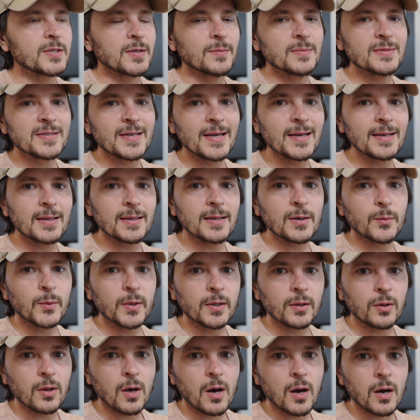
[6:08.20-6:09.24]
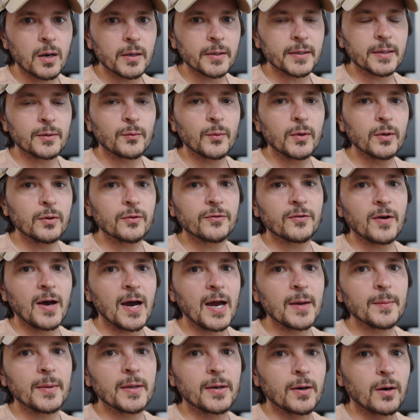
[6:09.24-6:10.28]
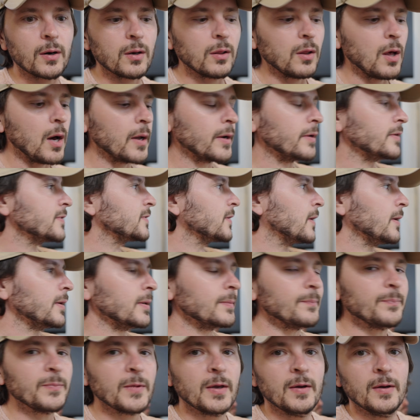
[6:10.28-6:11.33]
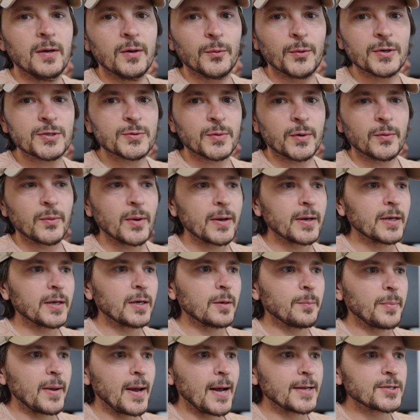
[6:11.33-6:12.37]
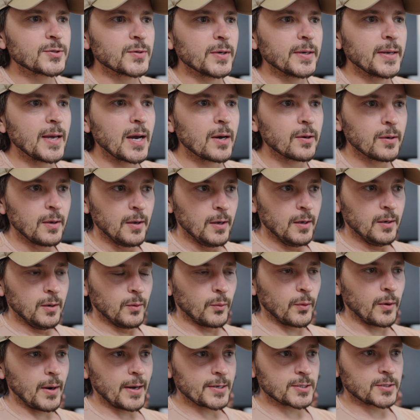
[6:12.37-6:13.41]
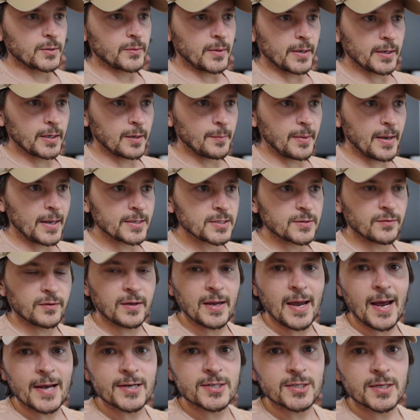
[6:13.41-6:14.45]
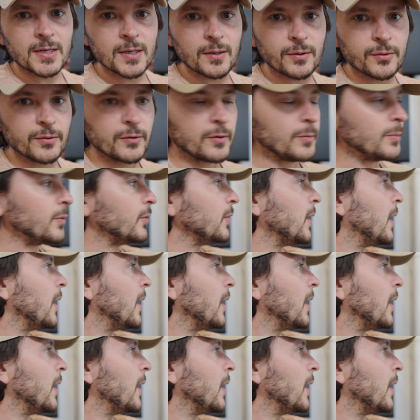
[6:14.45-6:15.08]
some data that we log in real time in our lauter ton, which we're running a batch right now. We're actually running a batch of Cache through the brew